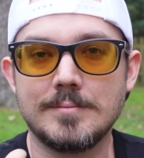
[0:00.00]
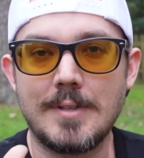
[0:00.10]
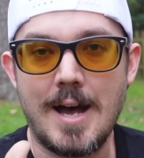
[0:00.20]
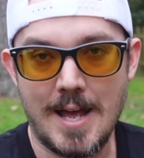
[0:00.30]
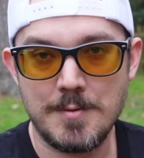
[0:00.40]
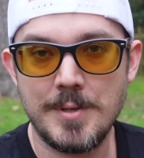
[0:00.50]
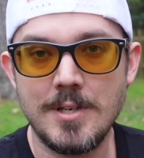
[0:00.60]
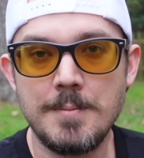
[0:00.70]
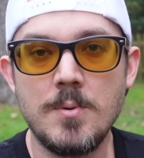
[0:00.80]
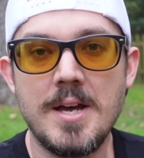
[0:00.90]
I have a
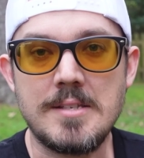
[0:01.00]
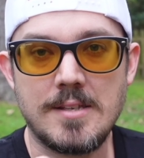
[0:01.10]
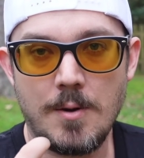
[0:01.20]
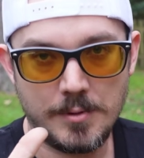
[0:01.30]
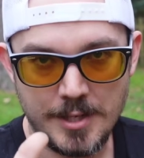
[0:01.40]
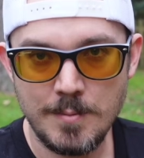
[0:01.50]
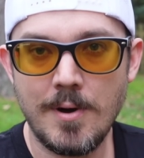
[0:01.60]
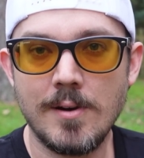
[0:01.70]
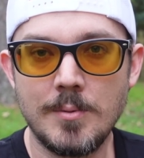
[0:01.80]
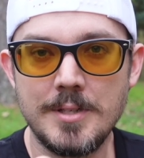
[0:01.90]
PWS. I will let you
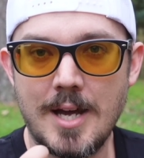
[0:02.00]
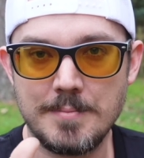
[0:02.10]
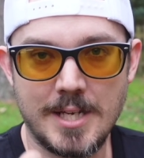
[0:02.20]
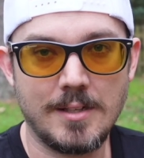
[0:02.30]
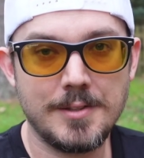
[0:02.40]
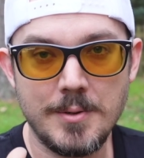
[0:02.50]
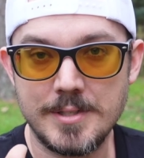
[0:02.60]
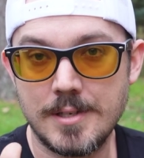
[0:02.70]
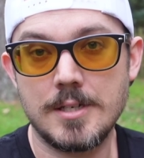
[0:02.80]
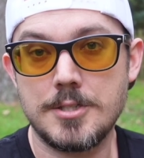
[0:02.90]
borrow it. I'm telling you,
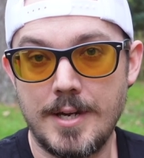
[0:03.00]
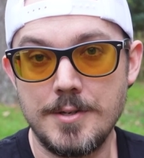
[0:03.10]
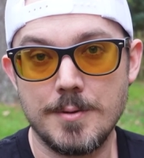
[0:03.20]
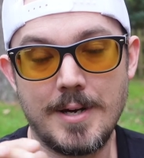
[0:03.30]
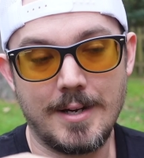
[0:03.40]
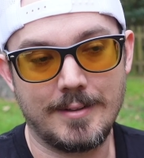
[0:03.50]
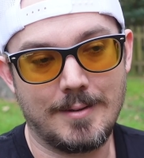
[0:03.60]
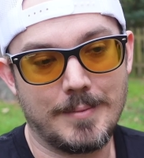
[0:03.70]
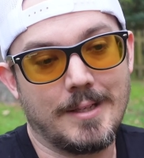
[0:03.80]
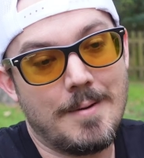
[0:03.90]
it's going to change your mind. And
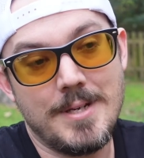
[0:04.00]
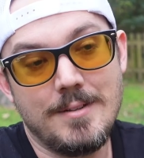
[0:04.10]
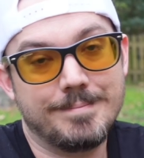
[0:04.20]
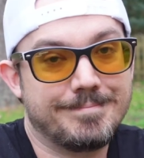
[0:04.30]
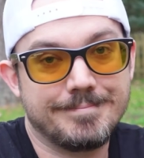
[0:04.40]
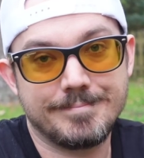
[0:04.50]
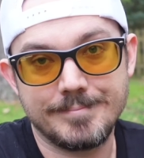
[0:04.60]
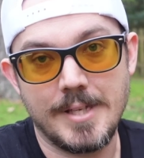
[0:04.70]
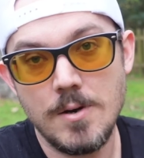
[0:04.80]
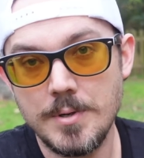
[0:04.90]
I'm like, I mean,
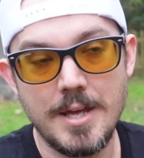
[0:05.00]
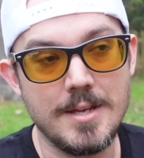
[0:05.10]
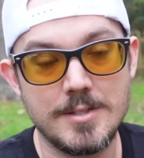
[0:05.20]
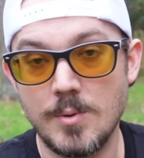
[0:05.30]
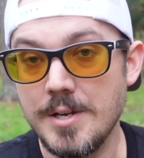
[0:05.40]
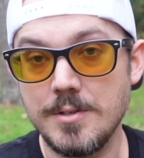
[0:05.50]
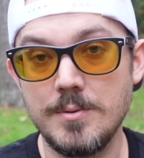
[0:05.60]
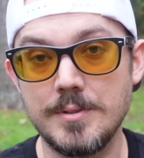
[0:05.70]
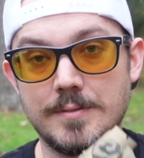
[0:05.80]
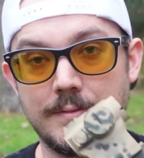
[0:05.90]
yeah, okay, so I do,
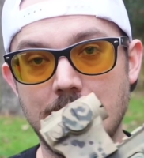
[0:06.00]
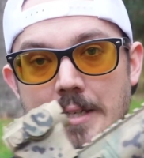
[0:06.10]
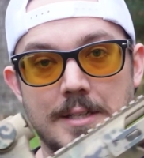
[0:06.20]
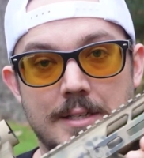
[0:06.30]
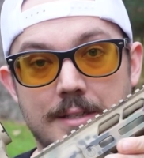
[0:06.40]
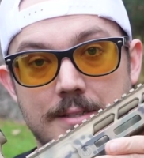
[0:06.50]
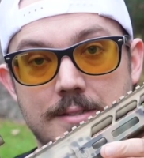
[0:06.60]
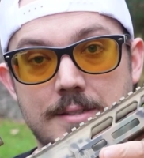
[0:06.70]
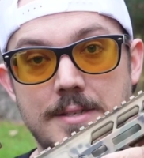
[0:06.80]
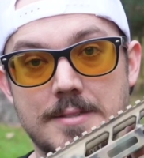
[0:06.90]
and this
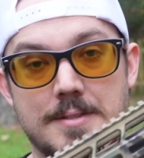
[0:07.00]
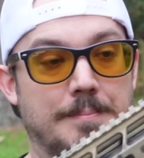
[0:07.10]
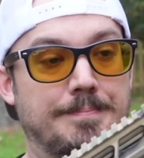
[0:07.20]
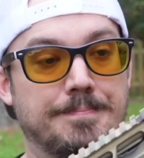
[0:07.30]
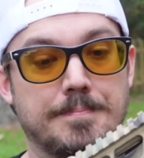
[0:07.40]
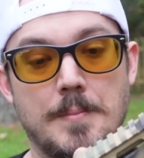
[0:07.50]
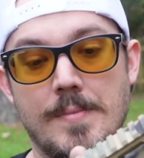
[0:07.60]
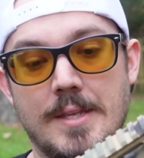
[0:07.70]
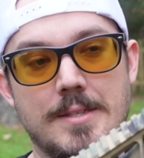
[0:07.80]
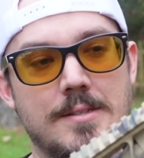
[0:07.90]
is his.
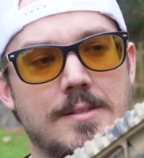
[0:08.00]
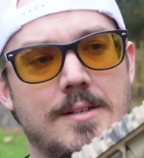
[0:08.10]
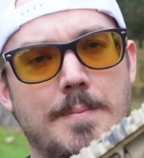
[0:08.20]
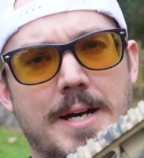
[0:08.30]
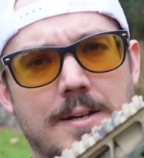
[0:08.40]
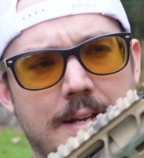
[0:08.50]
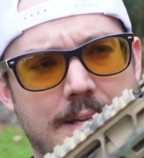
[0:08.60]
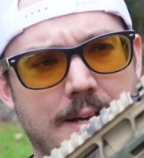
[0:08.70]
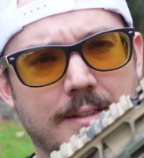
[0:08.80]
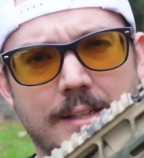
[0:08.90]
This is at about a
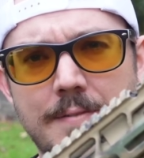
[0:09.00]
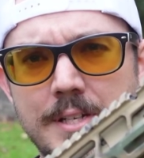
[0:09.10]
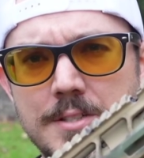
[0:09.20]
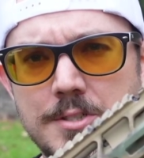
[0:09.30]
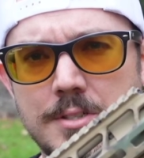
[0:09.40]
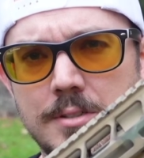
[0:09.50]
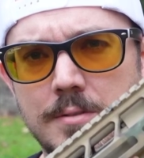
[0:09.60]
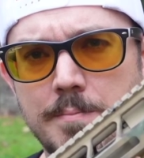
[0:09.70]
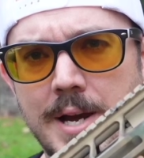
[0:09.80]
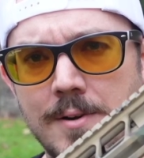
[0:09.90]
11-inch
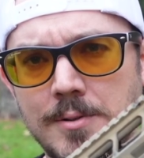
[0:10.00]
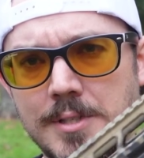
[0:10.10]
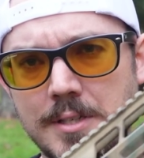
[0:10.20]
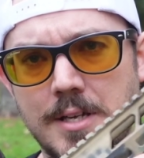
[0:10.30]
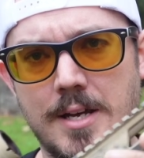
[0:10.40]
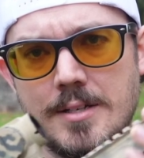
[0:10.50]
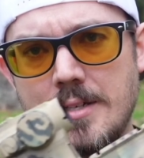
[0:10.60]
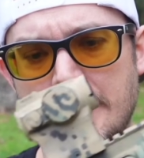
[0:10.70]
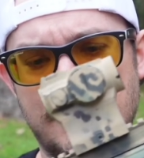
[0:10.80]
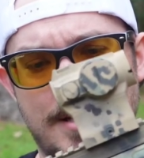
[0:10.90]
barreled gun.
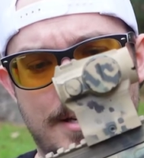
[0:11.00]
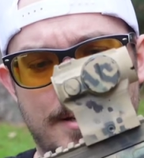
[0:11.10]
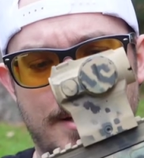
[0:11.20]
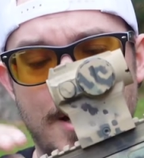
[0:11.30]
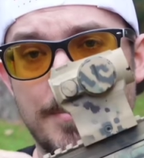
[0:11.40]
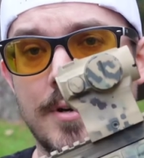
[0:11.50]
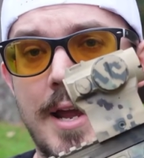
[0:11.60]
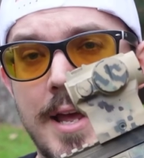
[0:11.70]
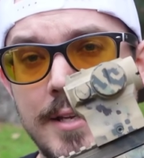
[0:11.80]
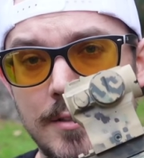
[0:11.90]
It's upper
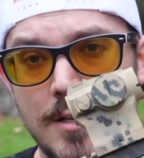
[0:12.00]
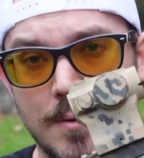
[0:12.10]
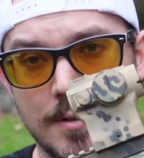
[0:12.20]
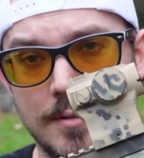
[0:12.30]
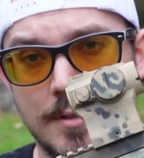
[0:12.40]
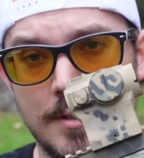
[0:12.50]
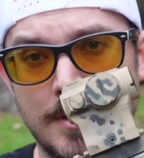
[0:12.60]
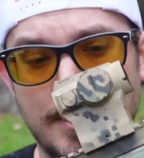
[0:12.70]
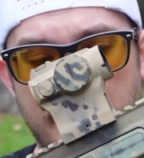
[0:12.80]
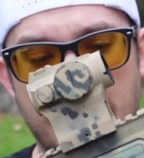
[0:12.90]
and lower.
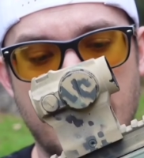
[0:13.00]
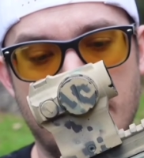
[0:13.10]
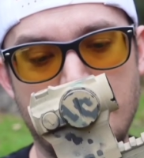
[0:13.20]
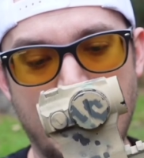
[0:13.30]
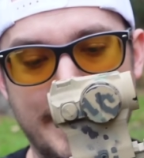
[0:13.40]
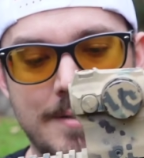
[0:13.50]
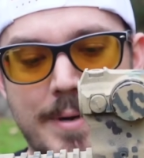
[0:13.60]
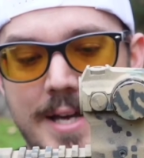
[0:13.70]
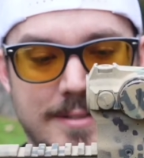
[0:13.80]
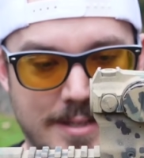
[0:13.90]
He didn't
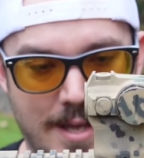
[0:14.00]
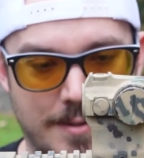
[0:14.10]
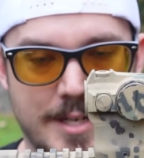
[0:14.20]
buy it together.